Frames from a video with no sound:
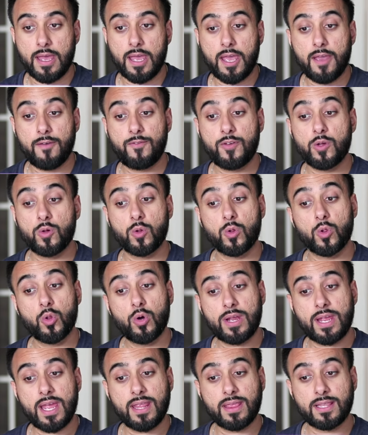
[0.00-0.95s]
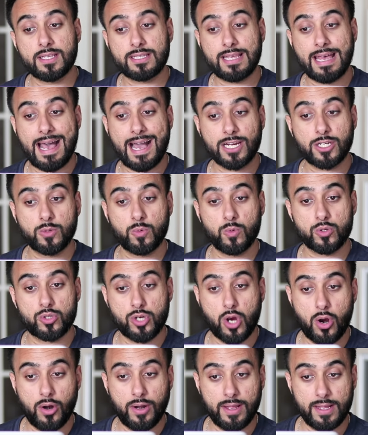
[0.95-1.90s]
If you look at this actual
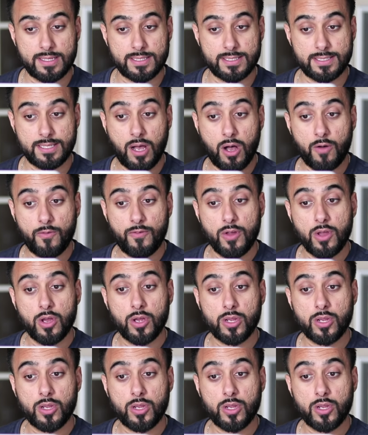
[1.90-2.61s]
chart itself,